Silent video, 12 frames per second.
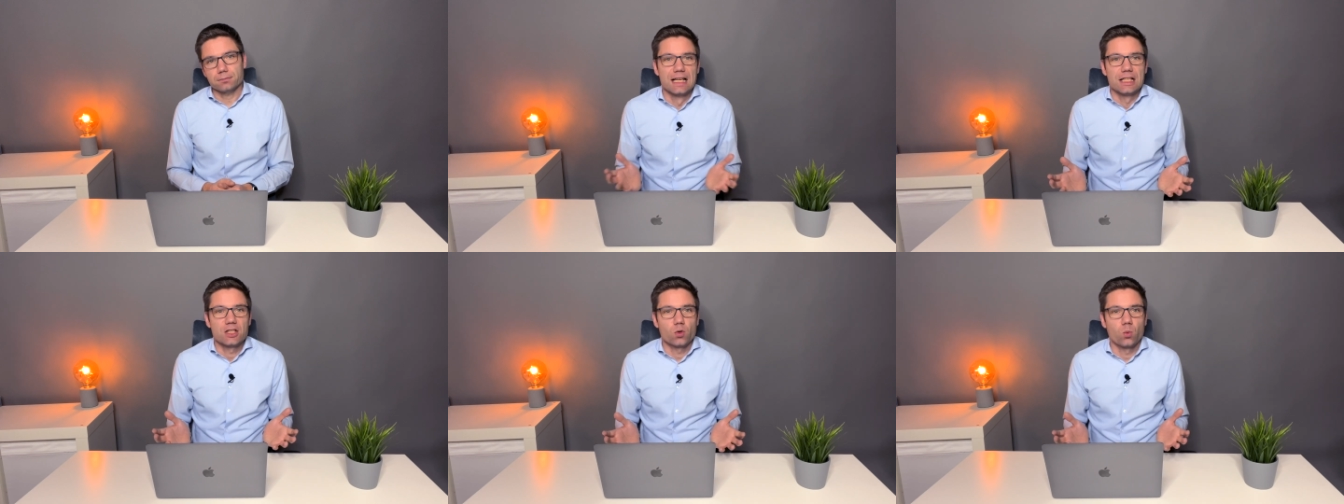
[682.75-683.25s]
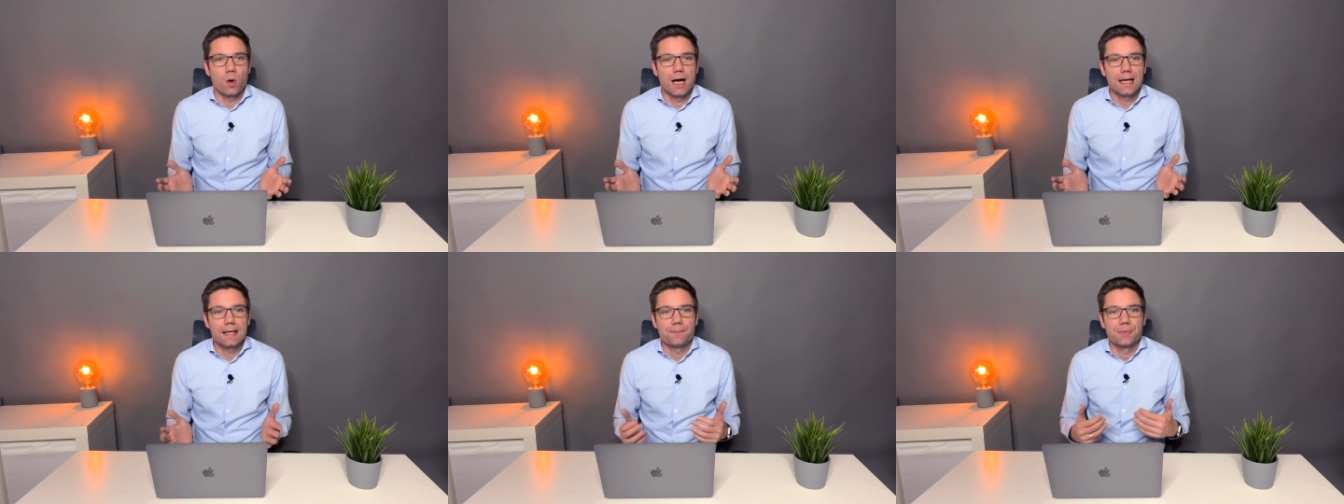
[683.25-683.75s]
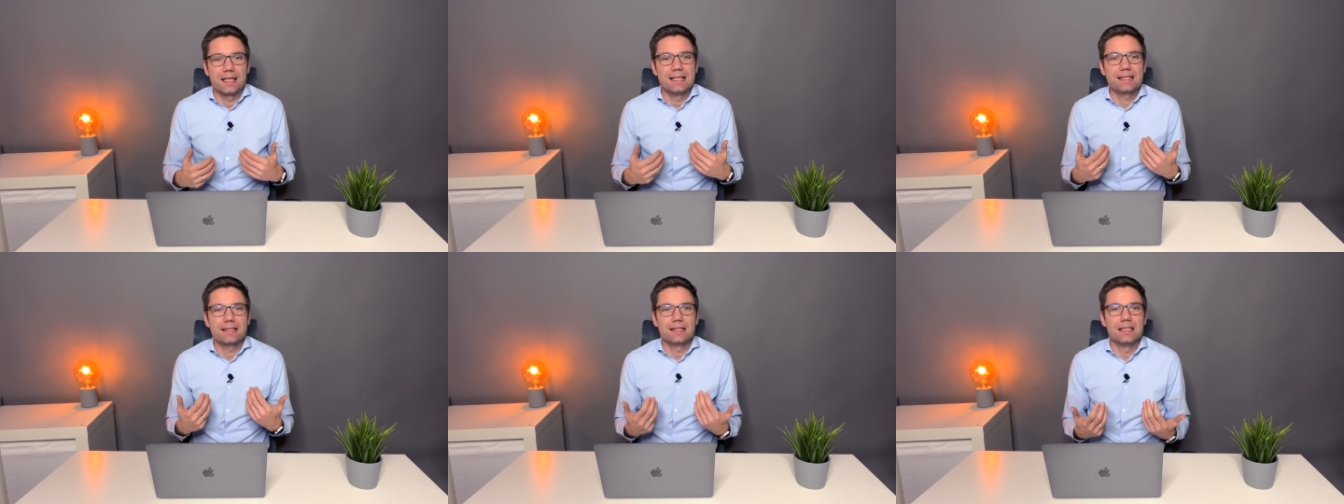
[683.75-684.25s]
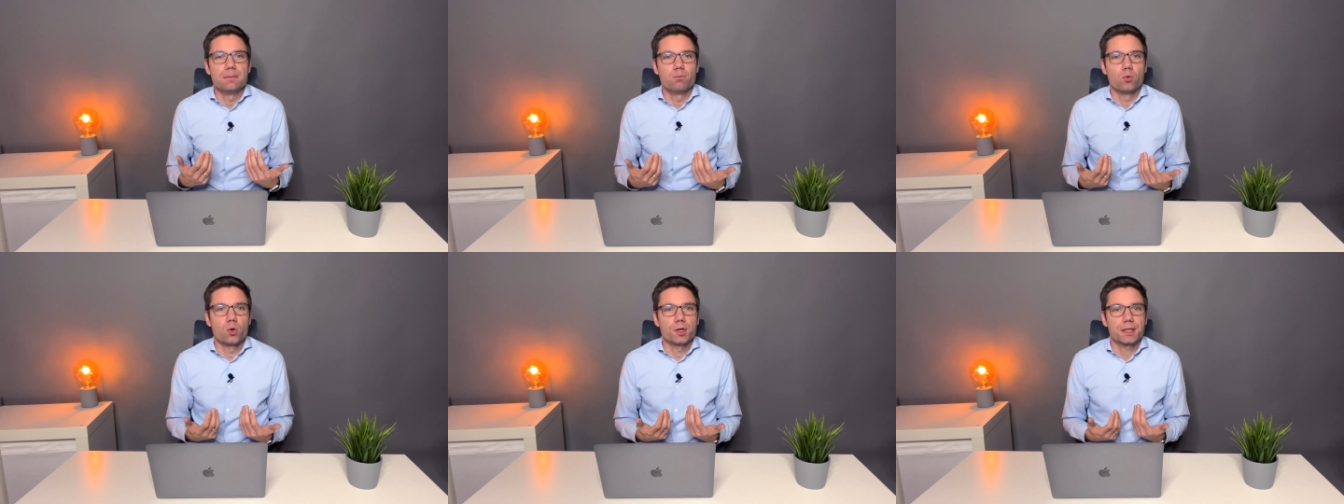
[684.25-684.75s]
So why is deep
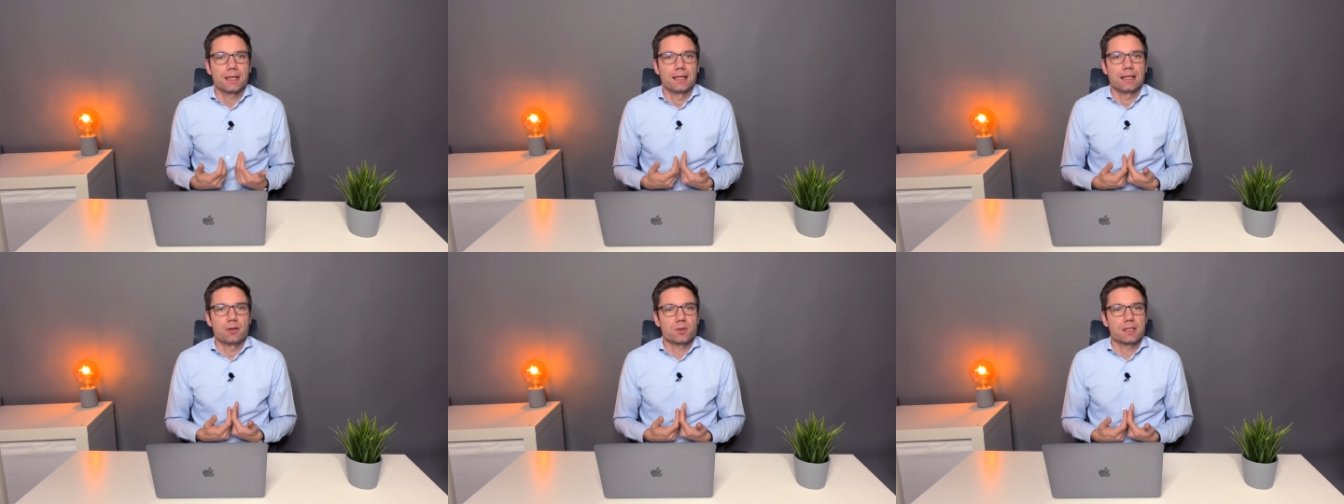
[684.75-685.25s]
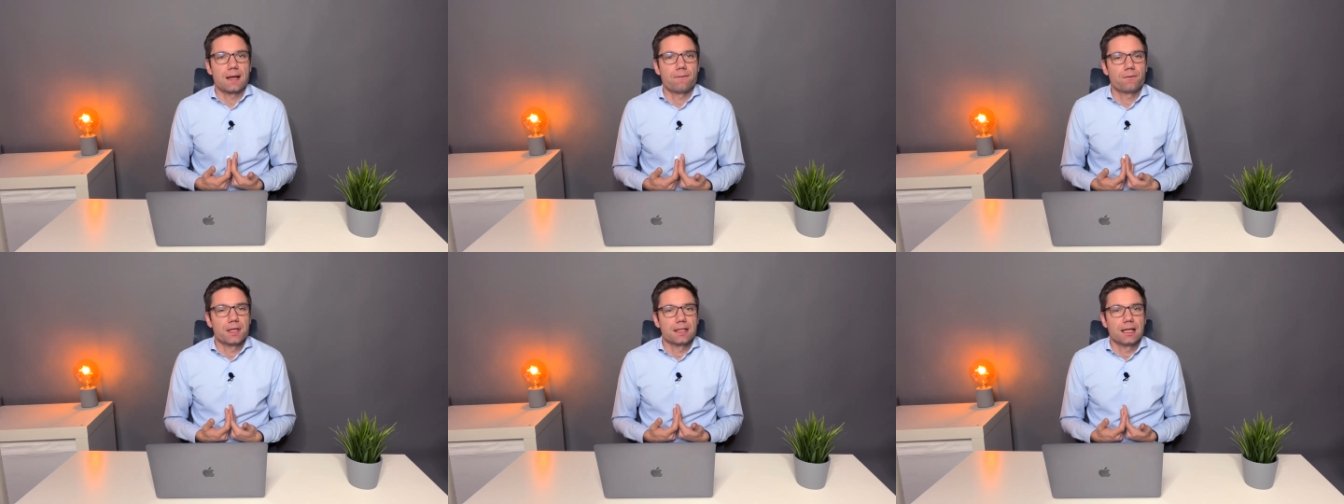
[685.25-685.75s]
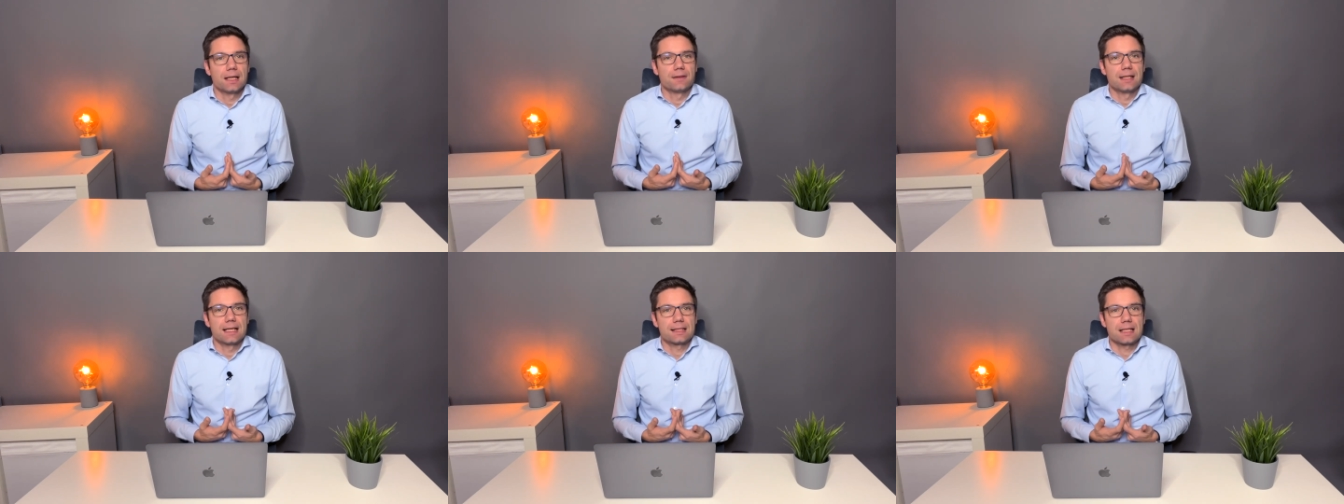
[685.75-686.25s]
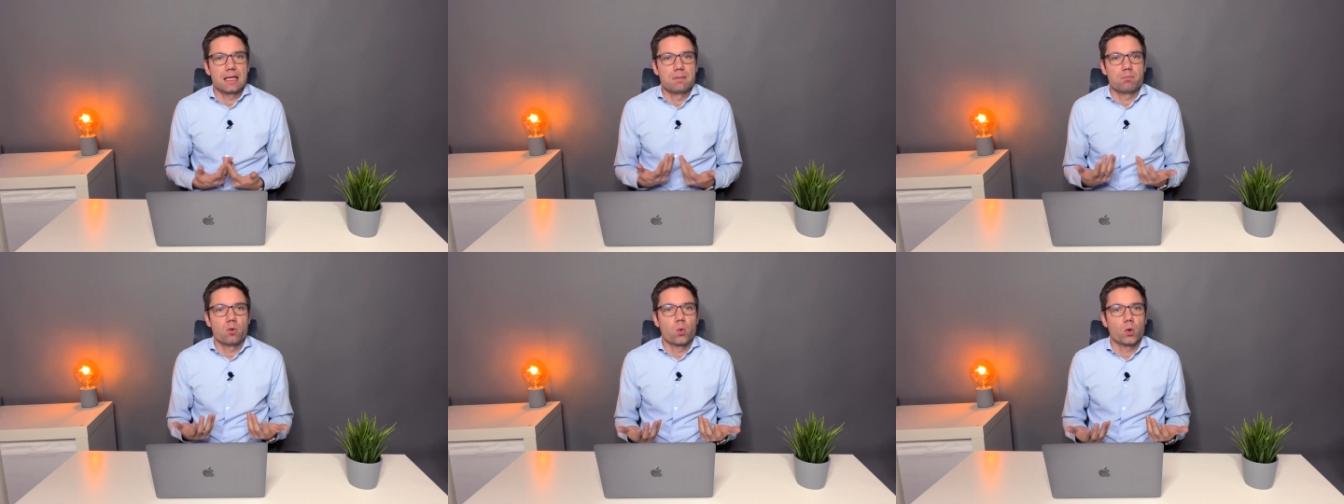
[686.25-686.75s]
work now something that's
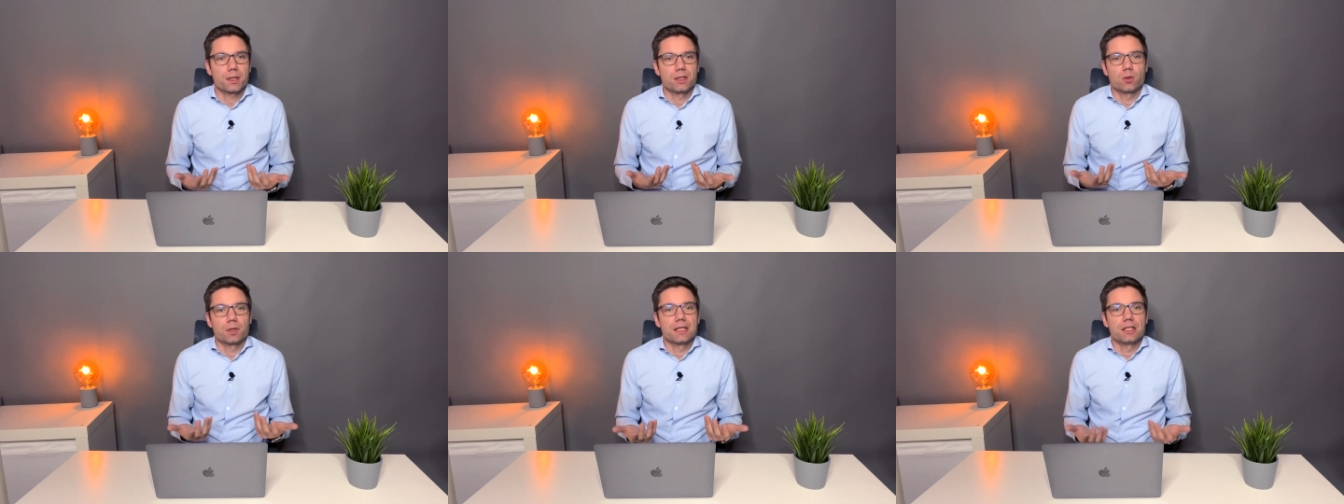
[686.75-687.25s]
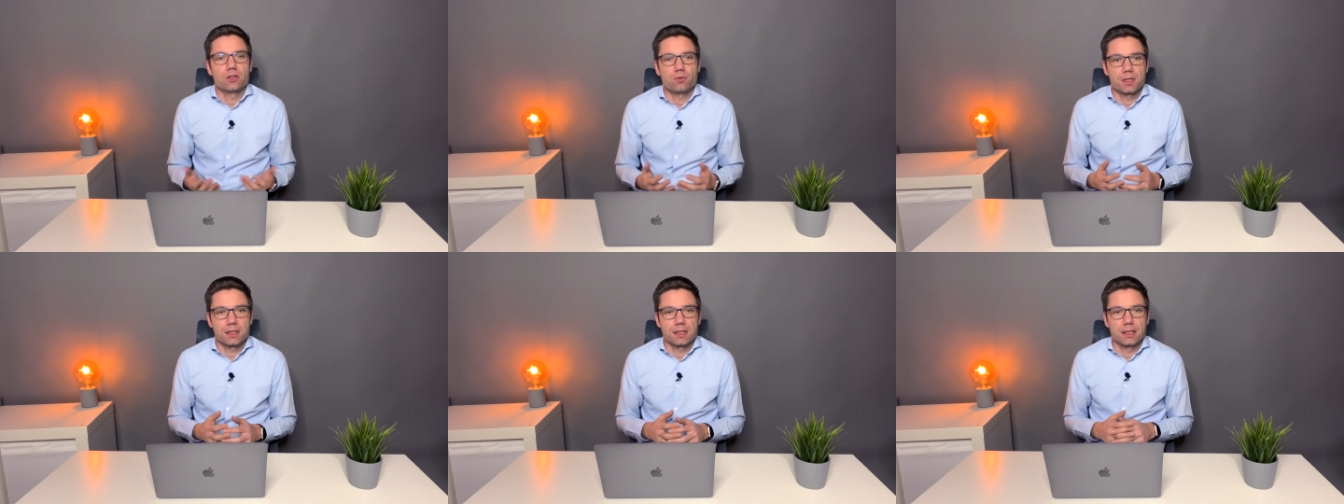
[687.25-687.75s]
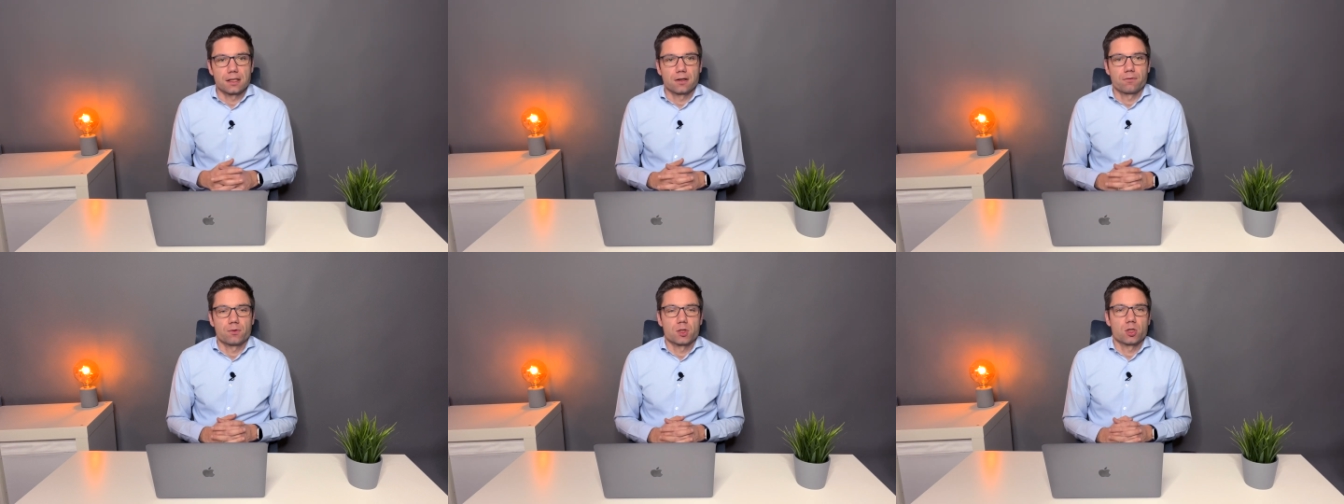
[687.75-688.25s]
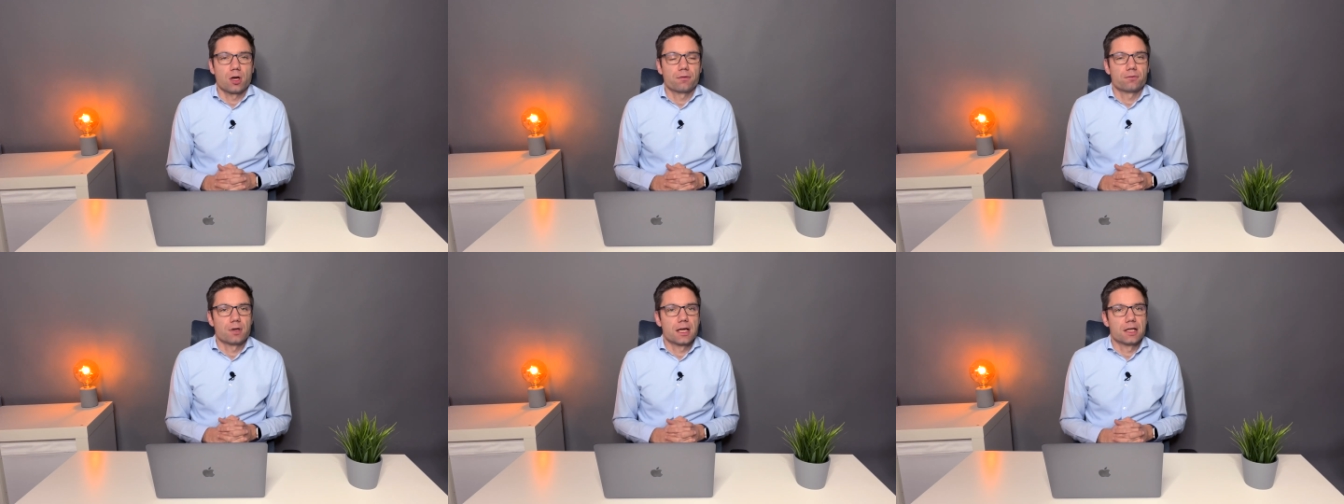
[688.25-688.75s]
important or interesting for
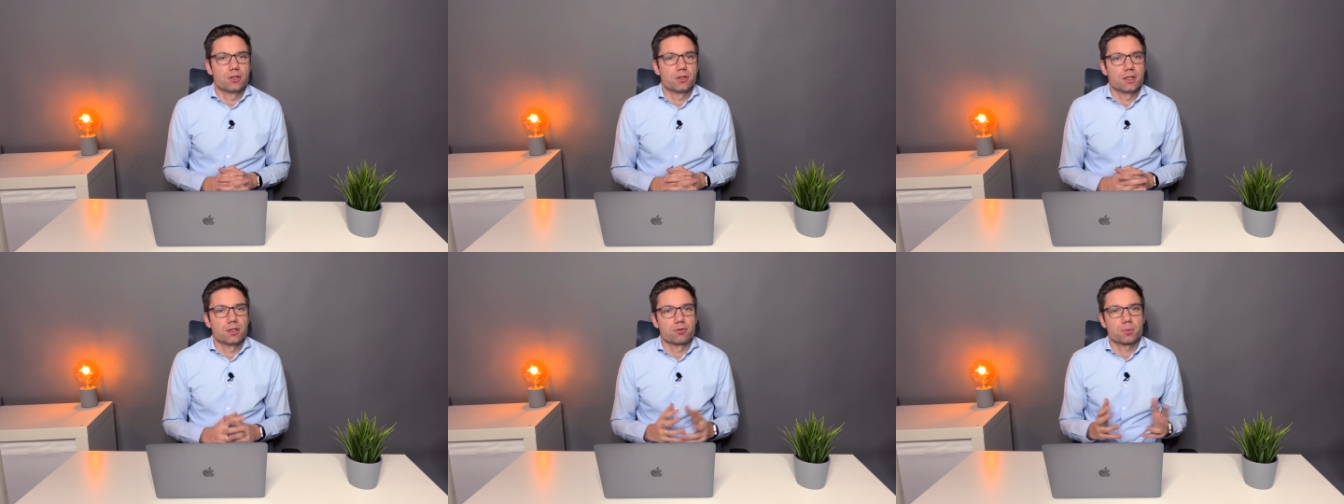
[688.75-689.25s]
software engineers,